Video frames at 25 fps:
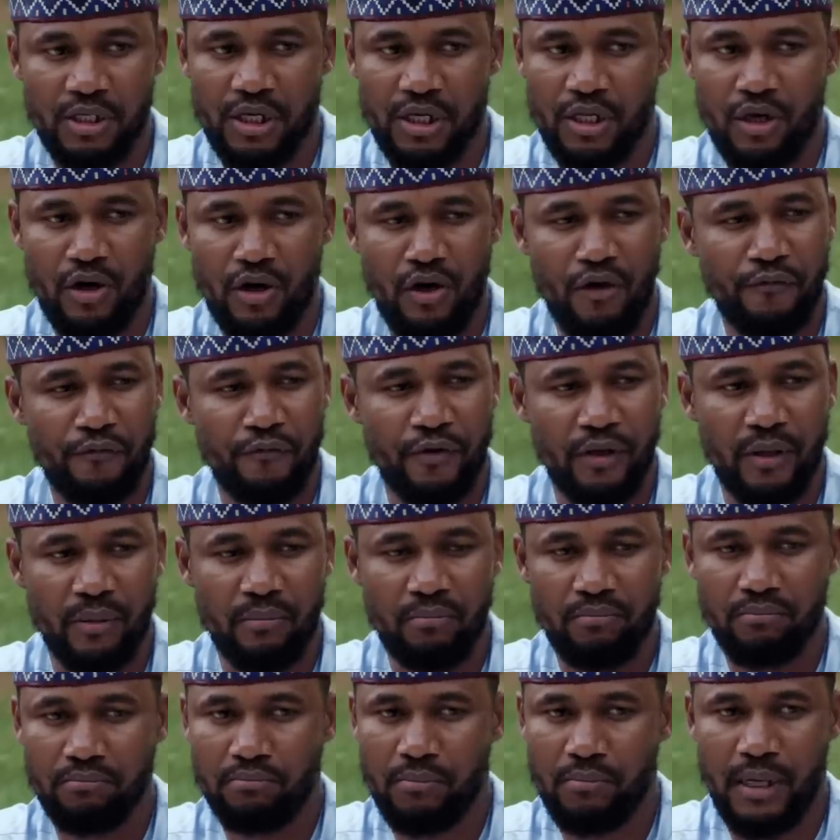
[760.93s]
Take care of
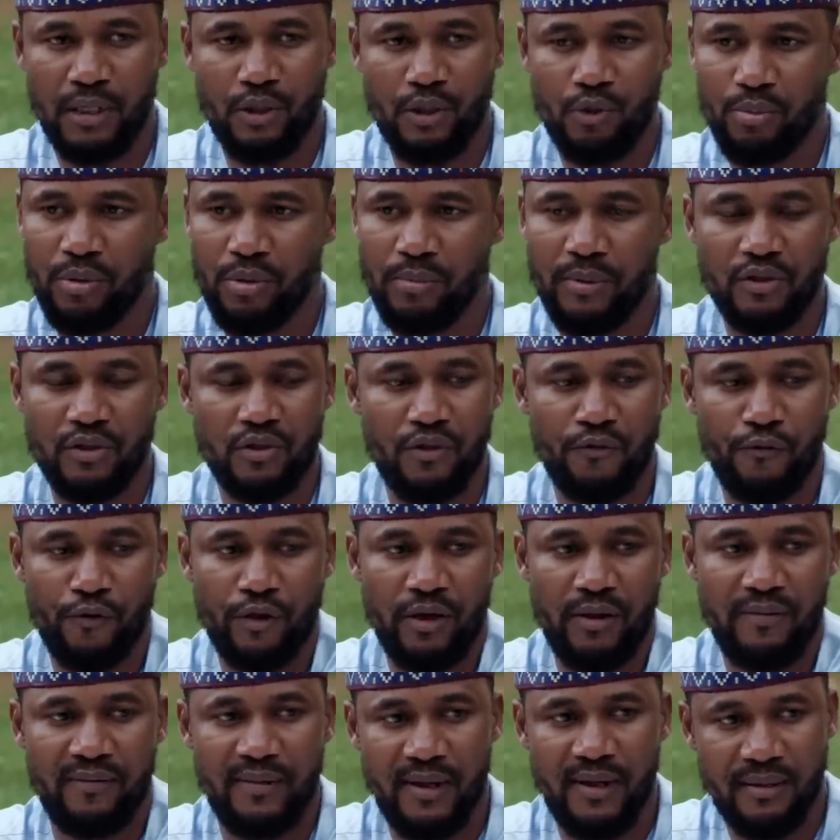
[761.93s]
him, and he'll be my son
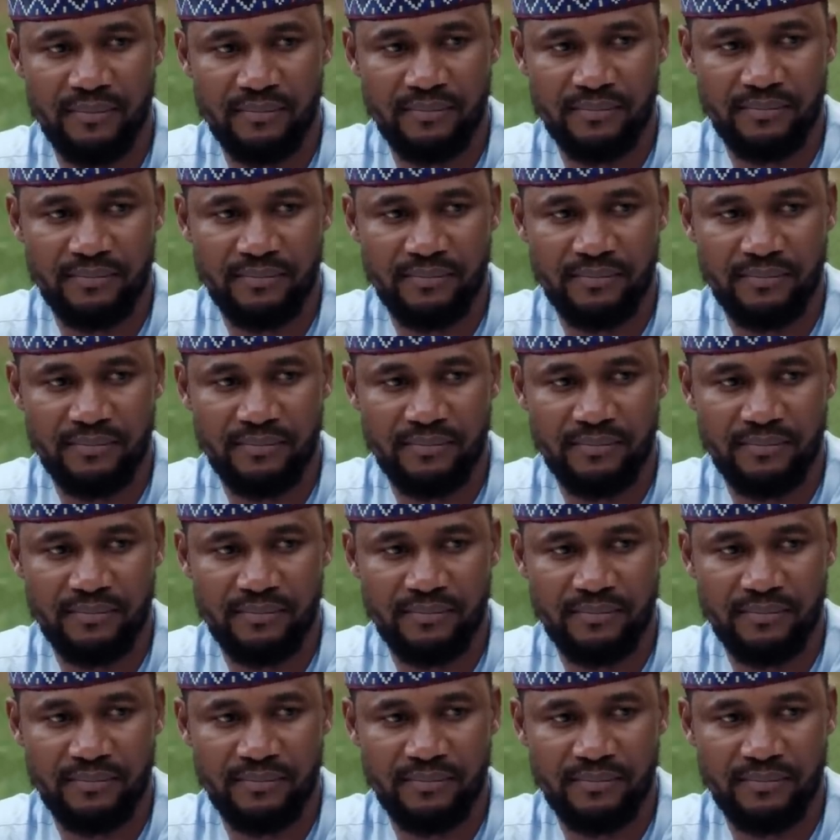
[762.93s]
forever.